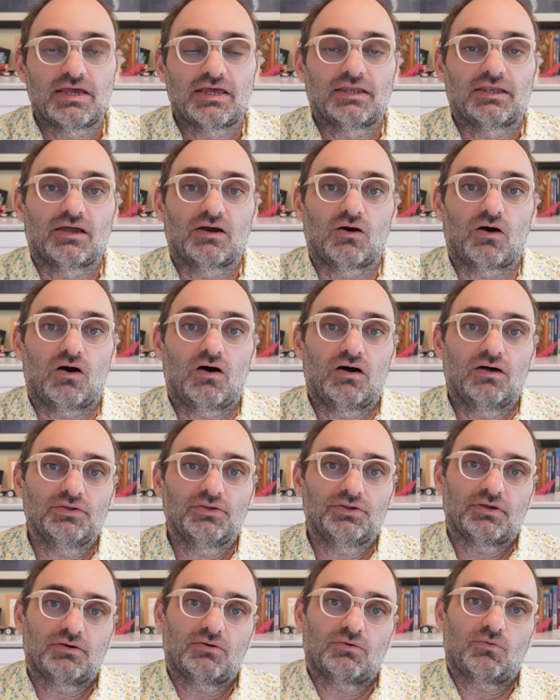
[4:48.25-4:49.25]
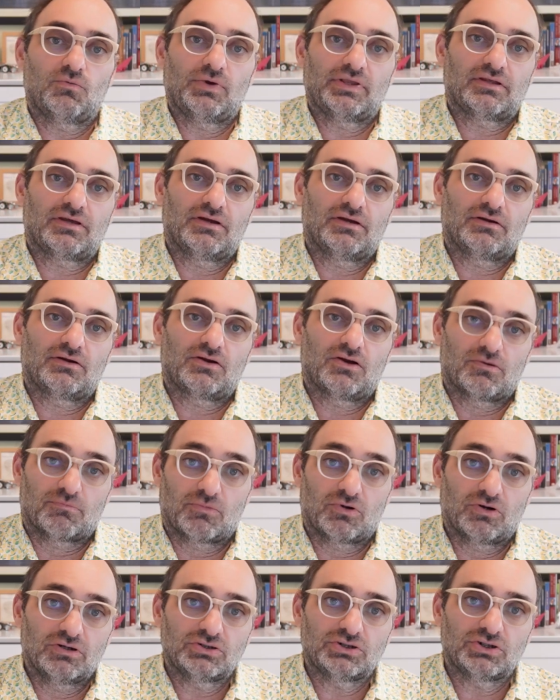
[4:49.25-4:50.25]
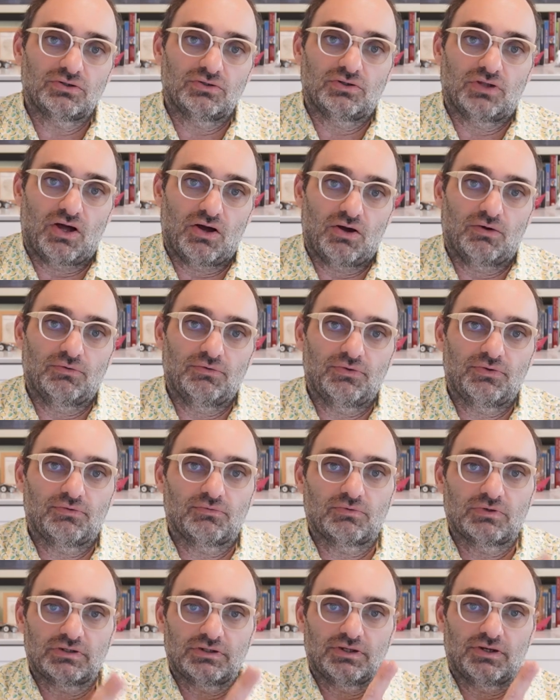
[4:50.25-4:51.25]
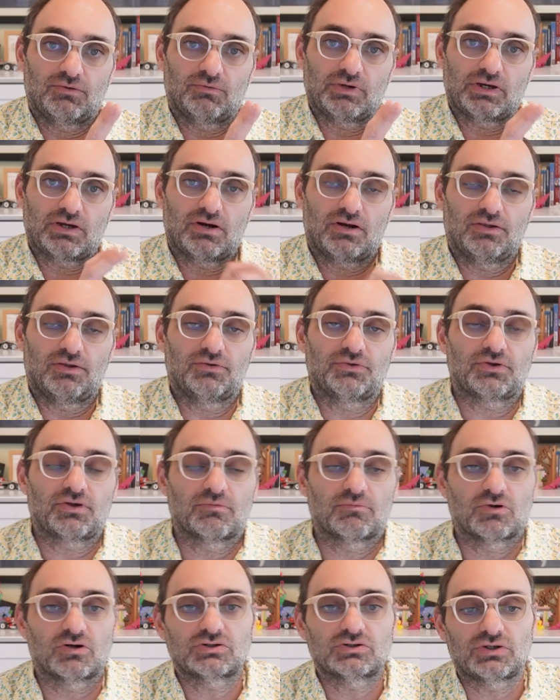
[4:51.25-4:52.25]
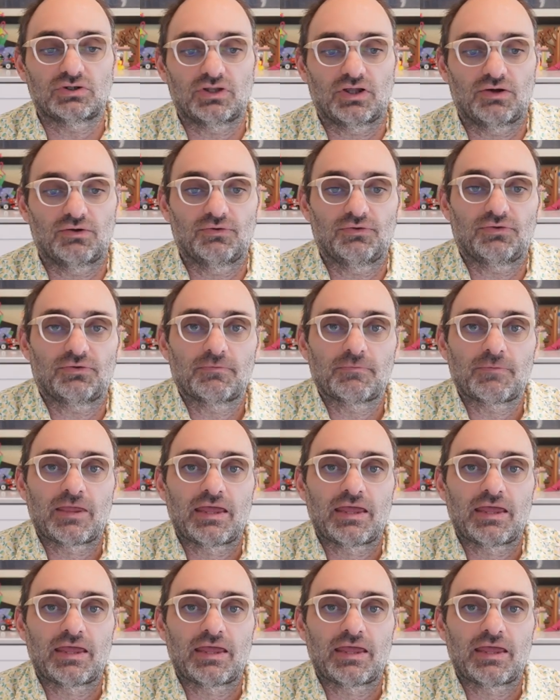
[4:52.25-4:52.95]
Now, also with commercial loans, we call those commercial loans,